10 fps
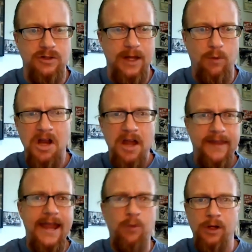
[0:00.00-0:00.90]
So they were
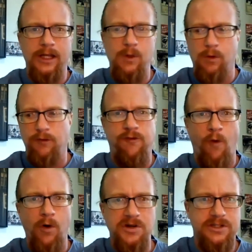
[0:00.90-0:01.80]
they really were
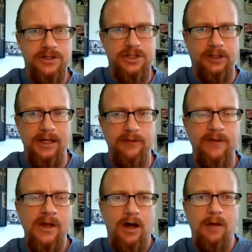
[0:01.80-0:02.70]
forced to live
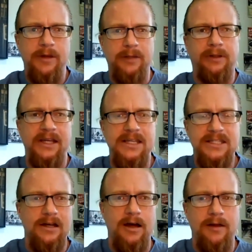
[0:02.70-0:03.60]
um, in a
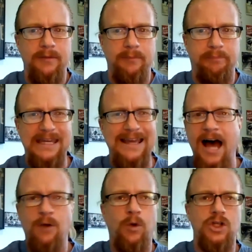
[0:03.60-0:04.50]
place uh,
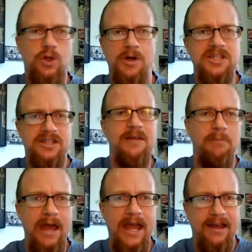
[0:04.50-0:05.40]
beyond what choice they
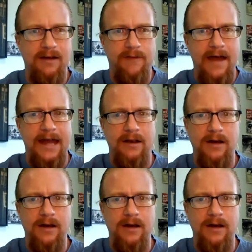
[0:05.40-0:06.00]
may have had.